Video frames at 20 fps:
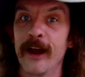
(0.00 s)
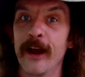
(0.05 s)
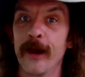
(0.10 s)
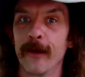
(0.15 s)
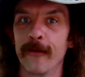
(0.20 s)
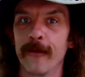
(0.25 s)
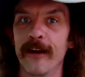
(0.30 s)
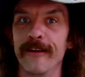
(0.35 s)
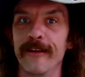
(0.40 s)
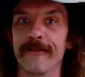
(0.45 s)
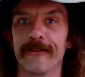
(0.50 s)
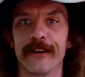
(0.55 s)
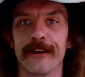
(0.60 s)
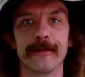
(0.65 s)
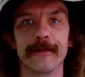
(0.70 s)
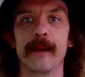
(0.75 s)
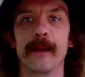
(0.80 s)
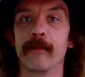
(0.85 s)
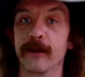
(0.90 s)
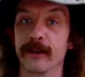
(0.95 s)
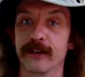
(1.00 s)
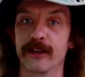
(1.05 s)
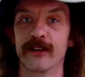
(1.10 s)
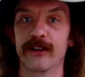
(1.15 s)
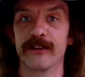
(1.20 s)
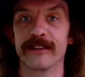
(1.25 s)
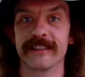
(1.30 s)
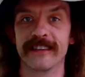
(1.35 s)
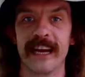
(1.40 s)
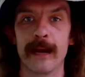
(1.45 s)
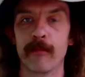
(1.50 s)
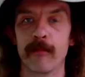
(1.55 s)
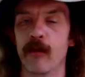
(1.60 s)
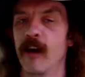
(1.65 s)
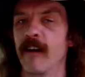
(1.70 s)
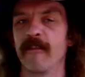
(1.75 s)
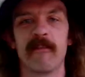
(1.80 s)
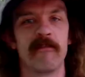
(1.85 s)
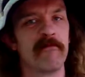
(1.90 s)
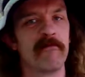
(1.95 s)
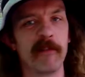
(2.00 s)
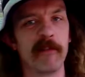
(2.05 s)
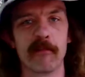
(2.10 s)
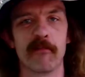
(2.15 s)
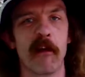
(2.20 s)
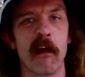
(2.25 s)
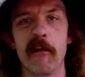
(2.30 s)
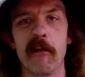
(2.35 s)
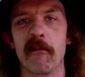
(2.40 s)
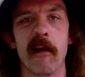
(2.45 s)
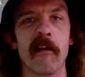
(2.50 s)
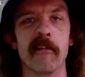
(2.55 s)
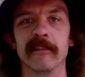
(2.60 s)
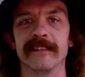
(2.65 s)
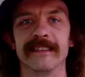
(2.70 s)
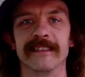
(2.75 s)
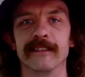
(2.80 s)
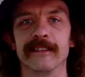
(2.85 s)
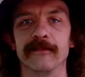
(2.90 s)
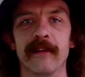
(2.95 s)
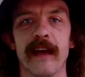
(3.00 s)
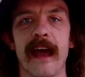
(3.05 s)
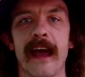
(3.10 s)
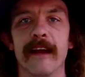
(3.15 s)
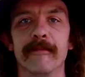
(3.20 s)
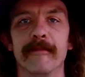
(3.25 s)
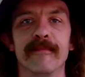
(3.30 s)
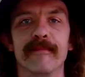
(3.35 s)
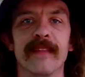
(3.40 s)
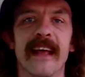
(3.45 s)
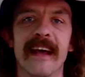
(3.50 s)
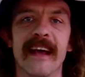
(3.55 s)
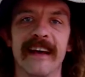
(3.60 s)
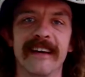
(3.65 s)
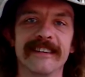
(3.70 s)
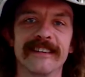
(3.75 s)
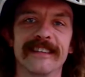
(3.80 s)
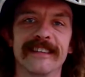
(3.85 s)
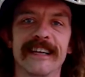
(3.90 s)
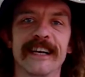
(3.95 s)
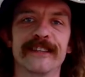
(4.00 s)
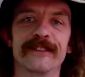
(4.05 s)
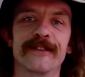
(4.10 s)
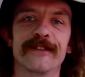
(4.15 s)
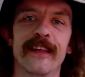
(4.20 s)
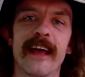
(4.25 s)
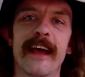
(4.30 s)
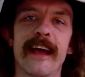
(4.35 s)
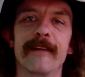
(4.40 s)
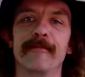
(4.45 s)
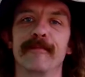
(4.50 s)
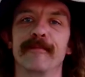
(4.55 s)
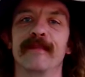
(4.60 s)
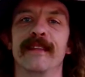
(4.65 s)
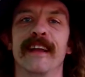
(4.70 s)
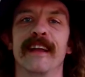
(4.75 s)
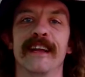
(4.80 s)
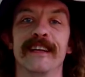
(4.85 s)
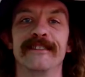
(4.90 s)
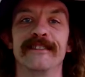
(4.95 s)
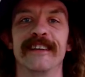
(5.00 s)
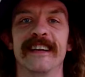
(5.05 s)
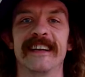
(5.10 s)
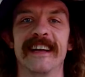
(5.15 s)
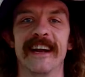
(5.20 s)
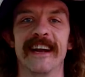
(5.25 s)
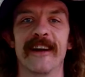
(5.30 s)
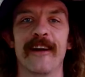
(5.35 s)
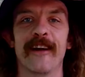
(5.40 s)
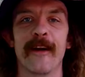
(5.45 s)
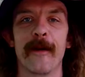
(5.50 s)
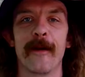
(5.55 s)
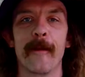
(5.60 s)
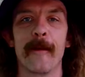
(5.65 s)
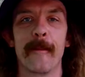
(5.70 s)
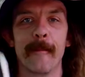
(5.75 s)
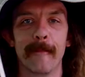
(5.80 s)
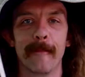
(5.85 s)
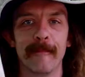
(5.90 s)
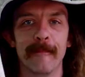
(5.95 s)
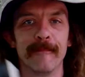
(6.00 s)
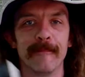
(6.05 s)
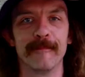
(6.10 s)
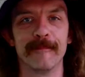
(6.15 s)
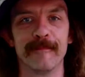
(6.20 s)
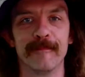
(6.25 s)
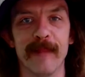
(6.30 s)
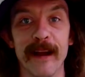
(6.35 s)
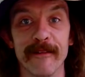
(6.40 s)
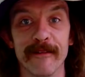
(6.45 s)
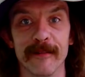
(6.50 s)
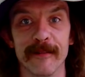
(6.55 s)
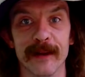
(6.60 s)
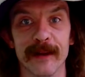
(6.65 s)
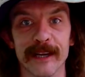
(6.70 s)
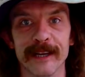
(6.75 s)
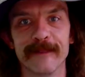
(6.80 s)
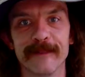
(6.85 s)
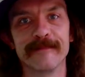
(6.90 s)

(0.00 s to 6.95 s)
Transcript: right in front of me. I'm going to turn this camera off, flip right around, and just do that. See you guys for that. You take care. Bye, everybody.